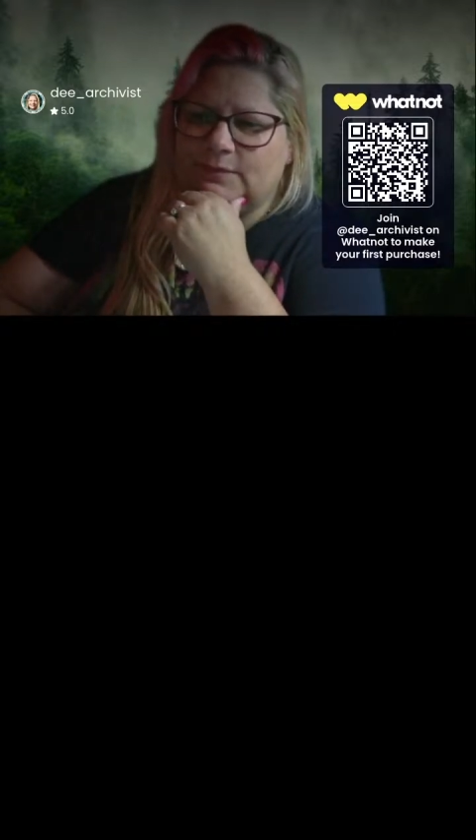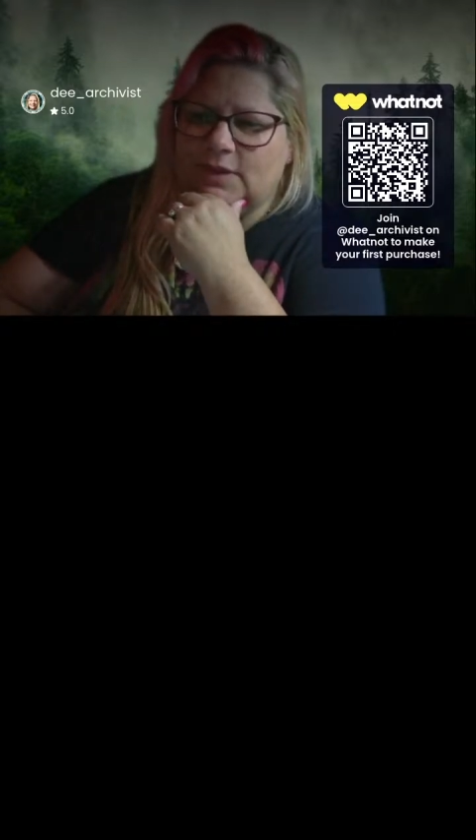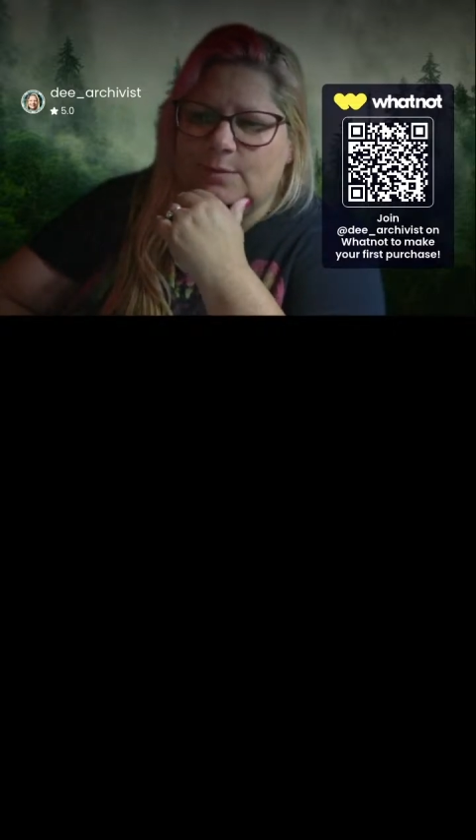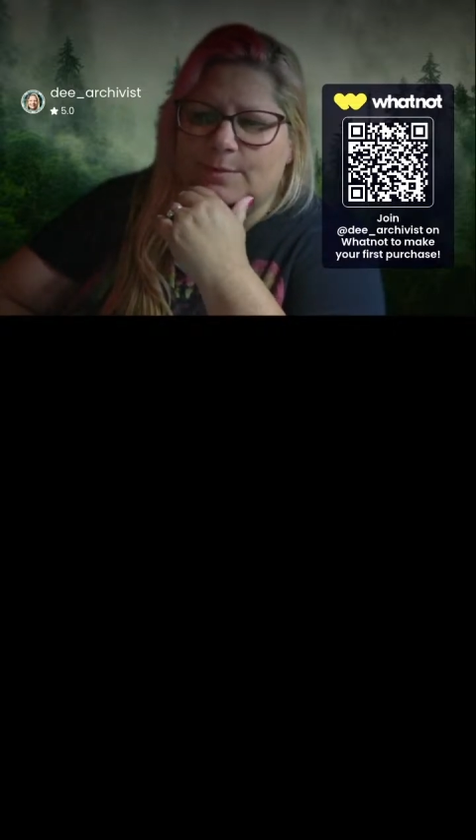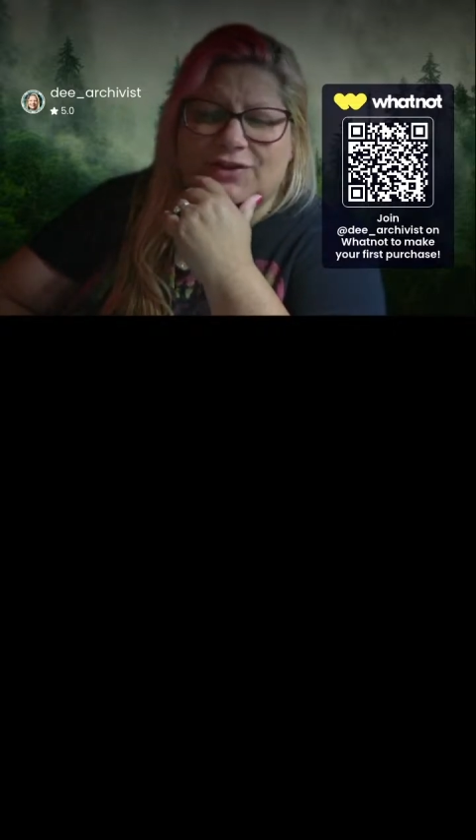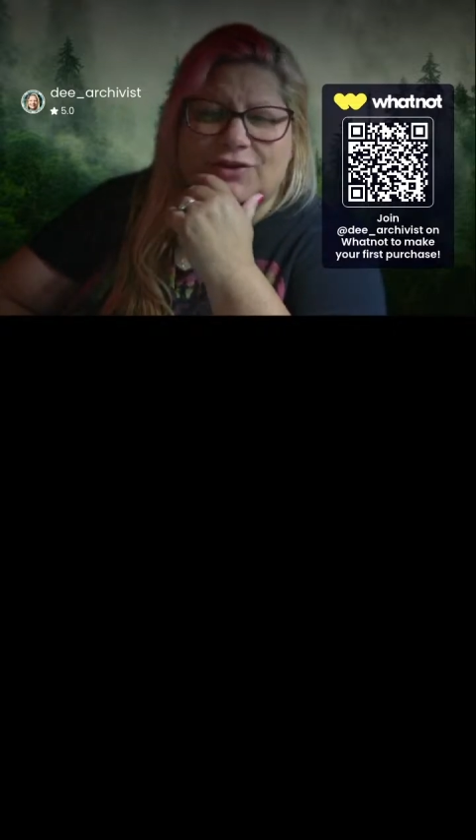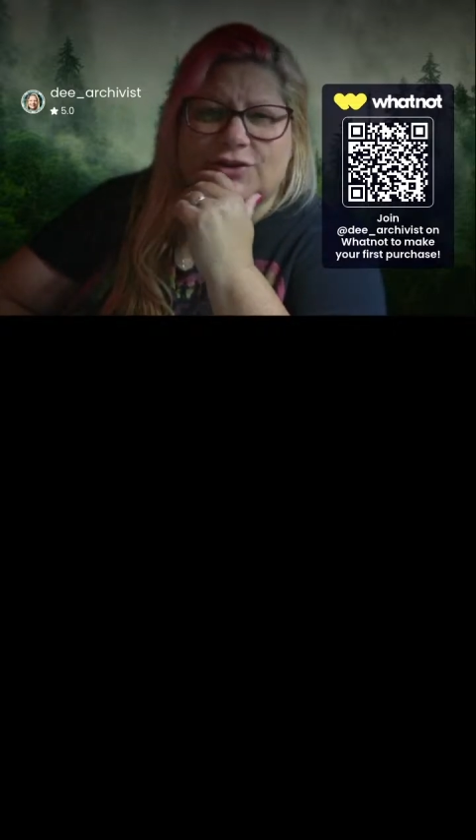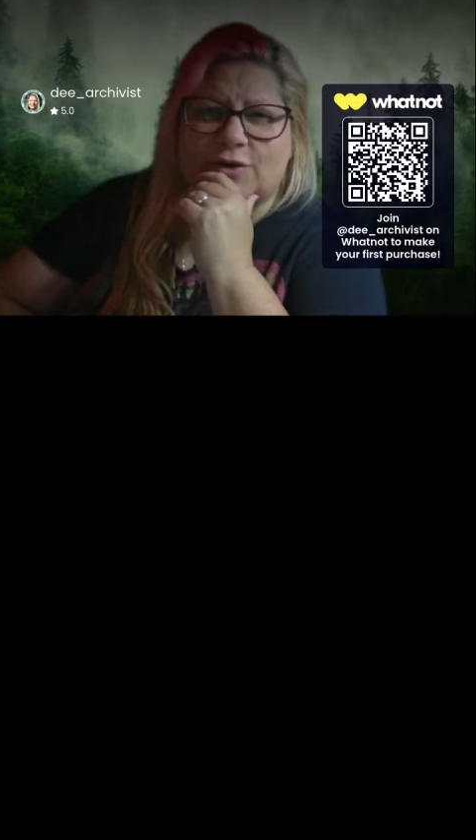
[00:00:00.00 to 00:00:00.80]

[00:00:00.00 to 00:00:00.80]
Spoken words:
But there's so many